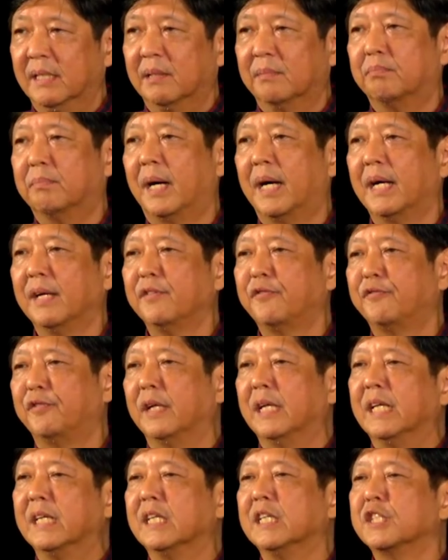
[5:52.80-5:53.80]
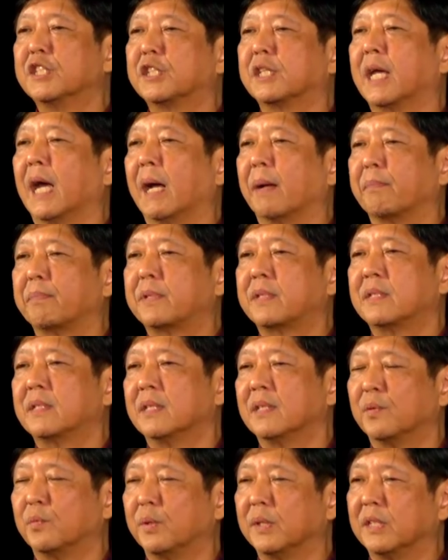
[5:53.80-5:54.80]
by filling its gaps
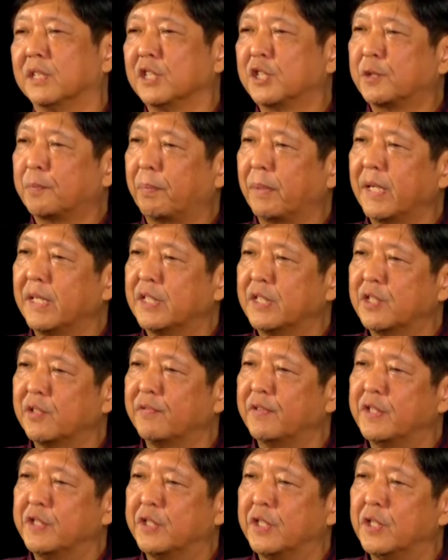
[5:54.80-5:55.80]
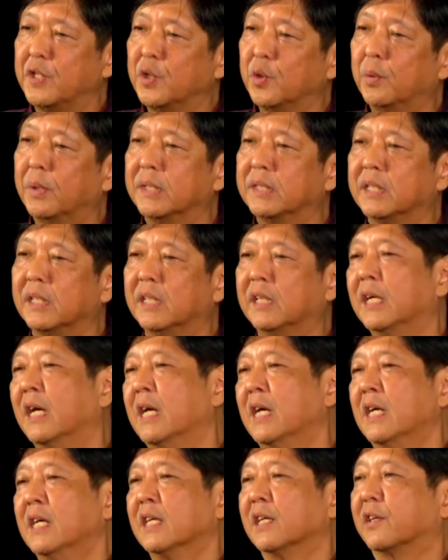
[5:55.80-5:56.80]
with displays of ingenuity,
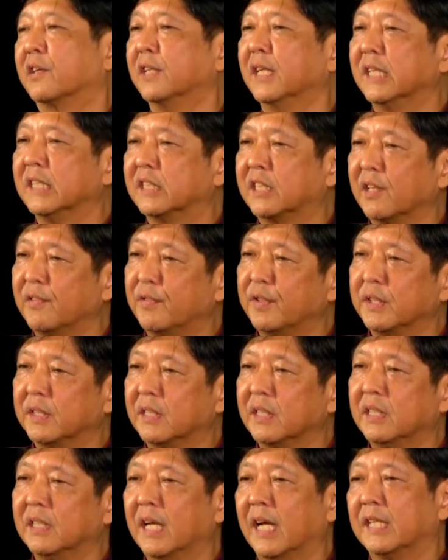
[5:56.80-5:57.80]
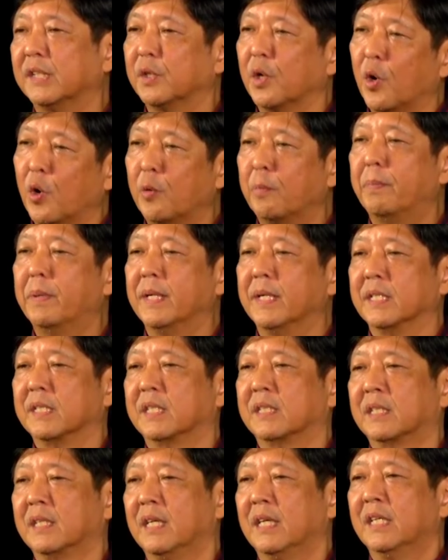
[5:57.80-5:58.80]
creativity, and
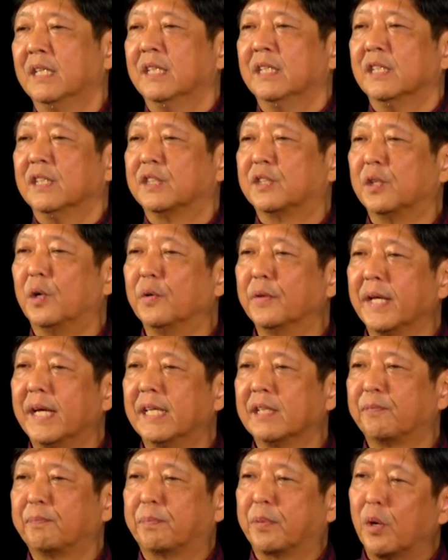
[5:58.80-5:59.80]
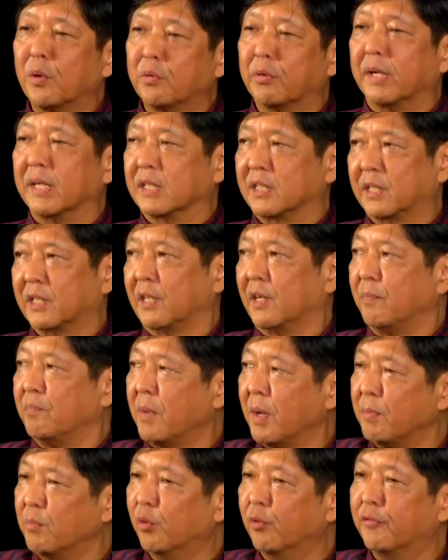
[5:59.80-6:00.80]
openness so that progress
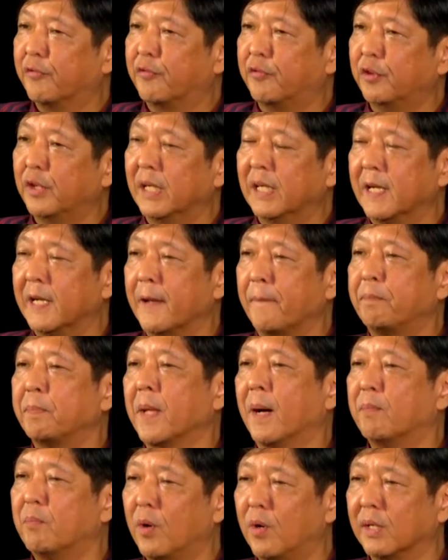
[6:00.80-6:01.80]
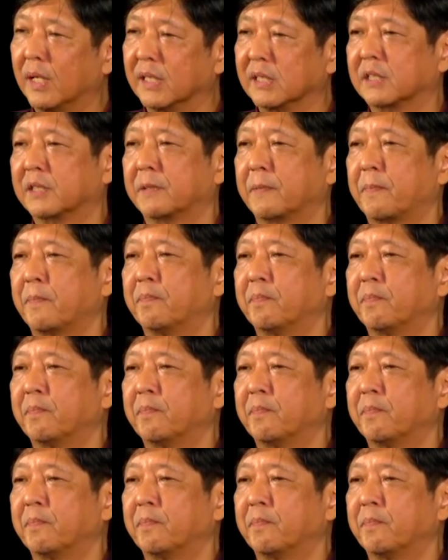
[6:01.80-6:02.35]
may move freely among us.